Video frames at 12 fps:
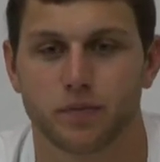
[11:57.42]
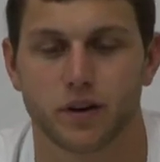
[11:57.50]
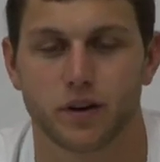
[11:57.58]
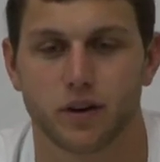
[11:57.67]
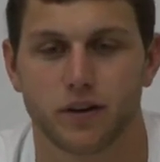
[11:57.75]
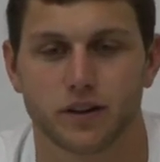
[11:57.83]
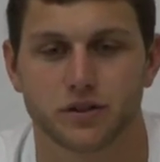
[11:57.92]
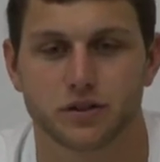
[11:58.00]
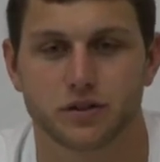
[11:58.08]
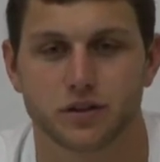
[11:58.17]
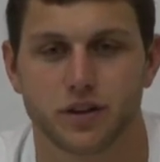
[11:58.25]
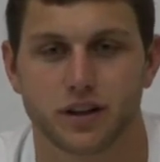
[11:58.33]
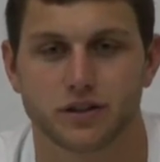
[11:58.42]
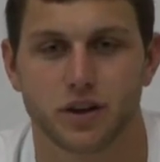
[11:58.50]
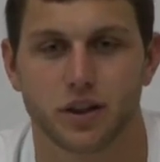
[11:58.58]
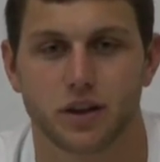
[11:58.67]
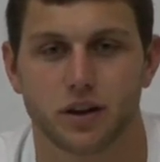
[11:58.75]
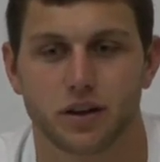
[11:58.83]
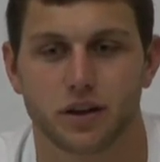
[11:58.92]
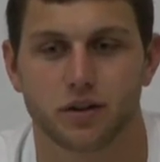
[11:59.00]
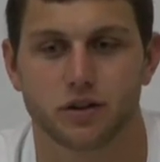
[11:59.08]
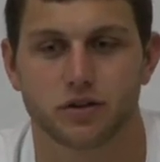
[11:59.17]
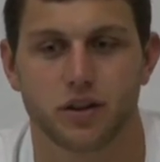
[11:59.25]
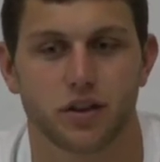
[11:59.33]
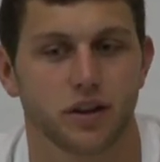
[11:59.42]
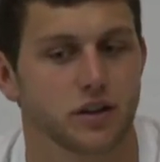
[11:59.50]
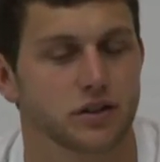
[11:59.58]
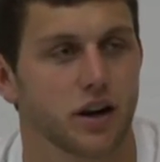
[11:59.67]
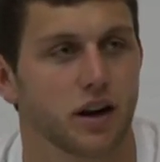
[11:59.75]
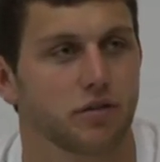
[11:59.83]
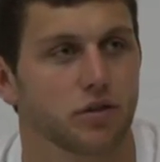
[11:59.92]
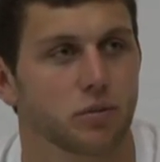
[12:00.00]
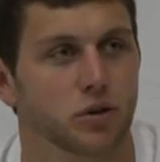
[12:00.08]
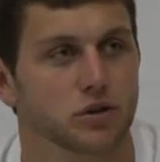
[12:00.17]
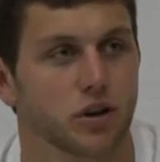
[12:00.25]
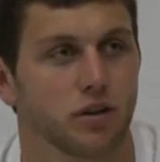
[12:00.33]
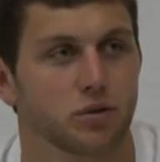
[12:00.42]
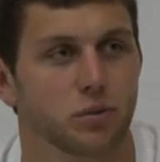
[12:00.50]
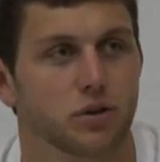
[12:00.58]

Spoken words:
You know, that's the thing, those are the things that I feel most comfortable